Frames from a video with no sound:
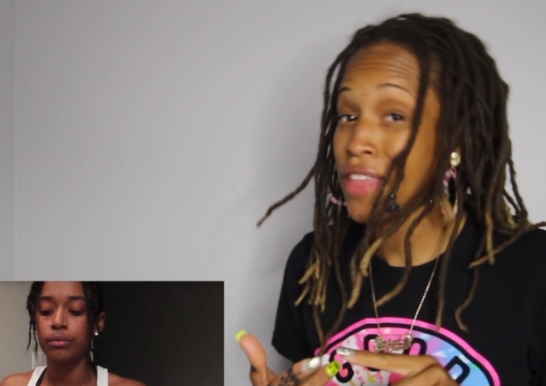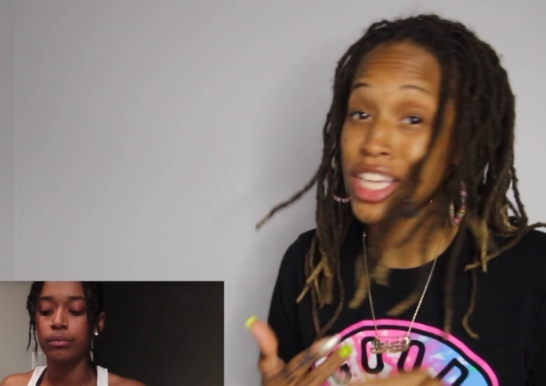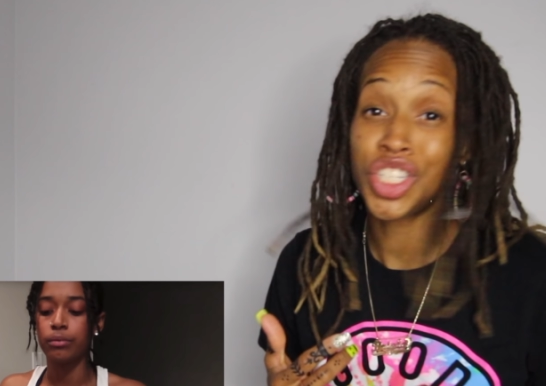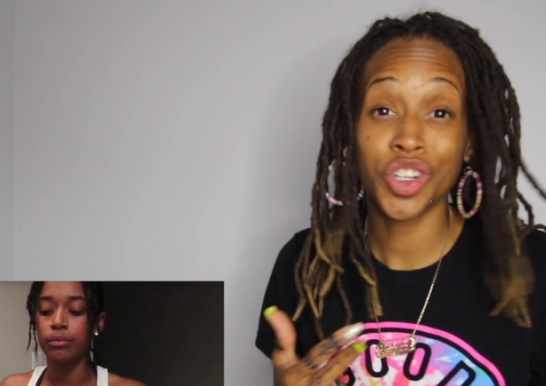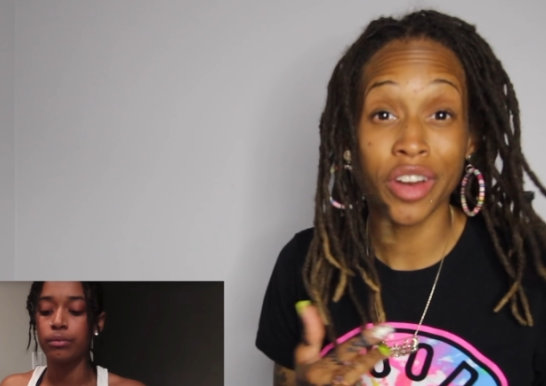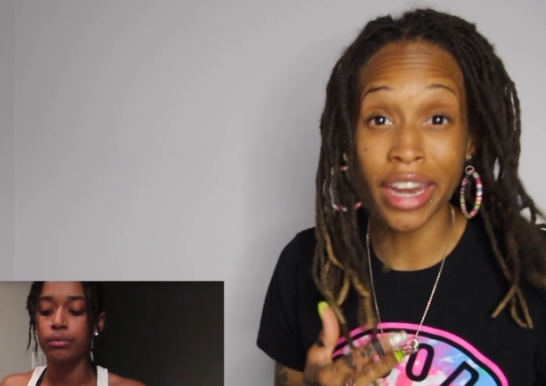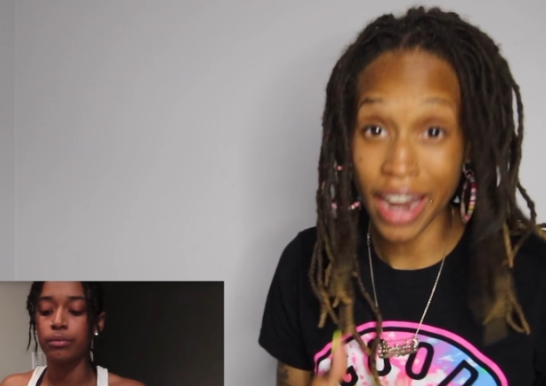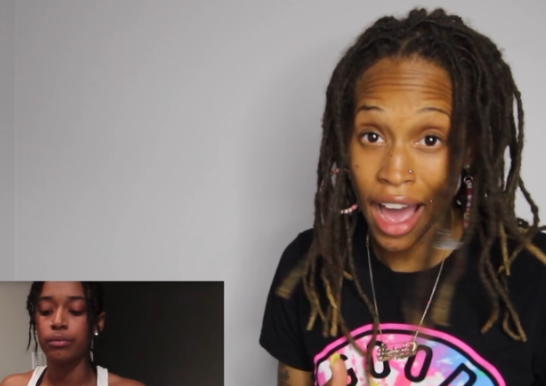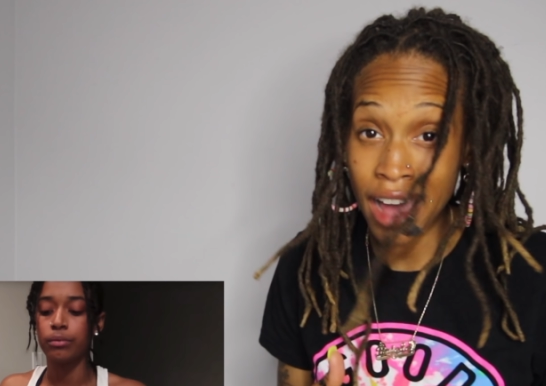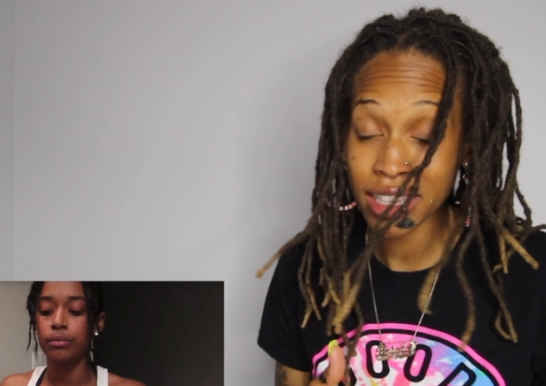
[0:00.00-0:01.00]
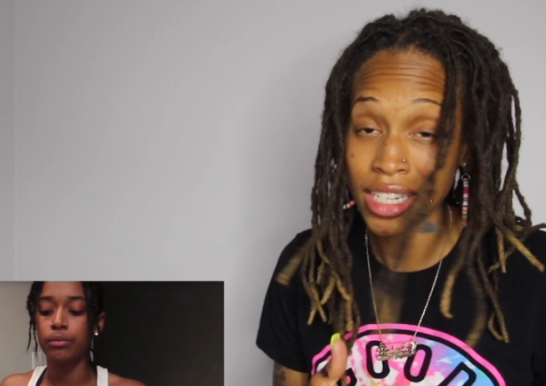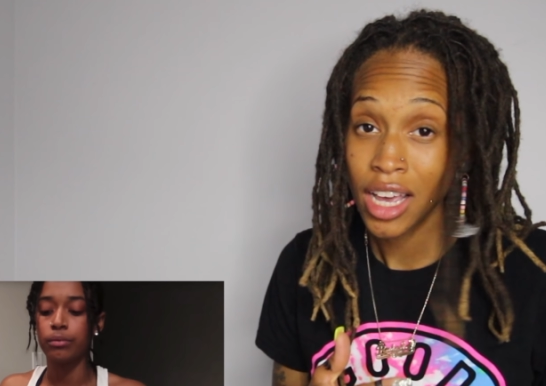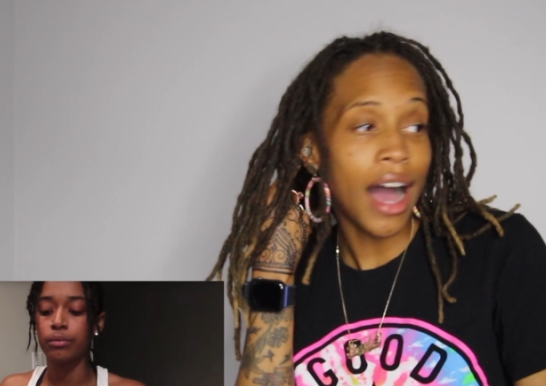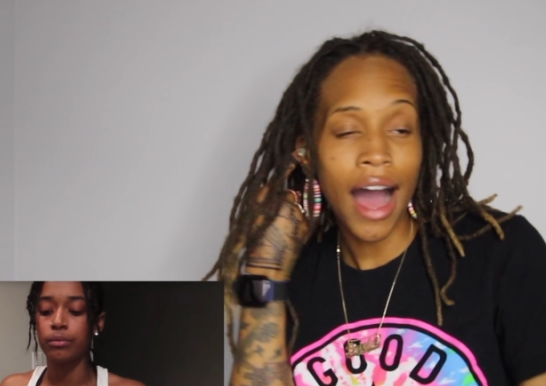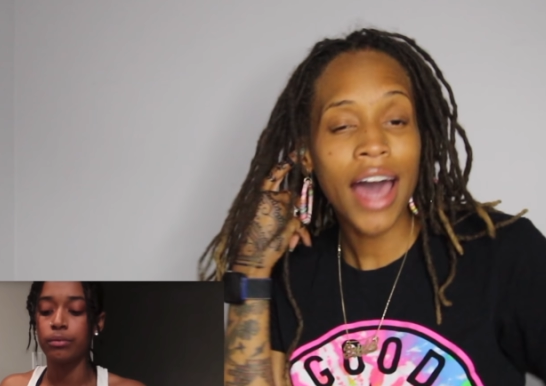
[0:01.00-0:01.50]
Speaker 1: that you're not.
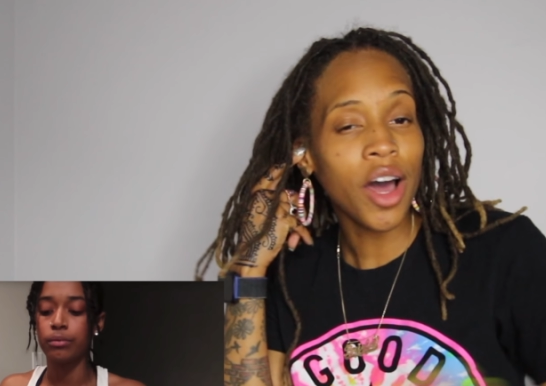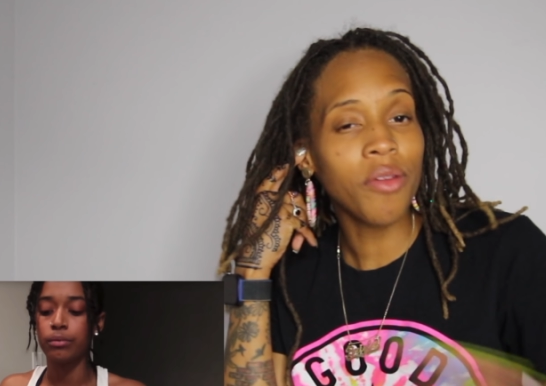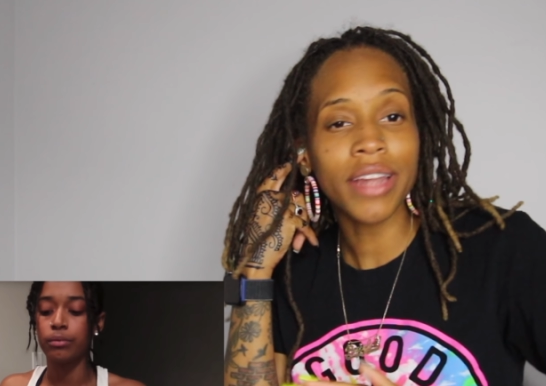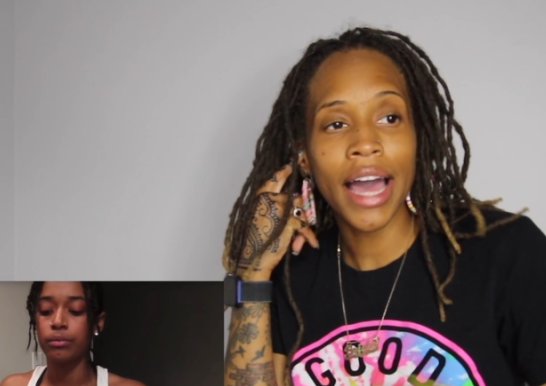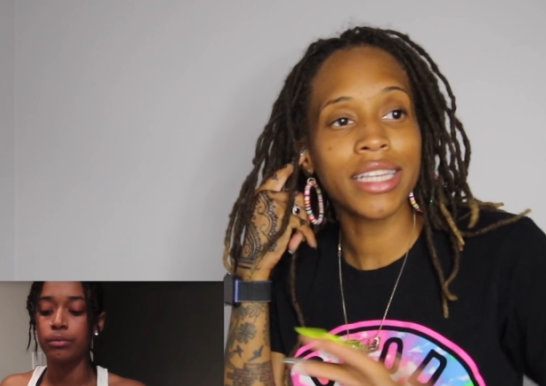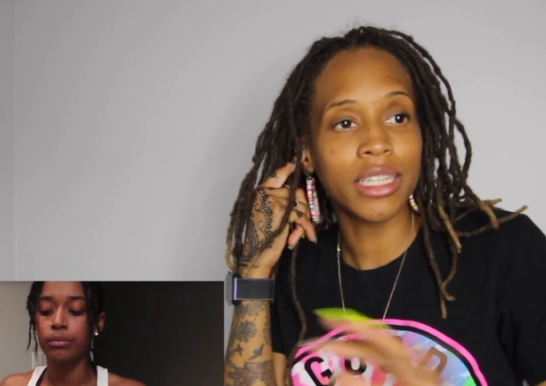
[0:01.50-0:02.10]
I don't like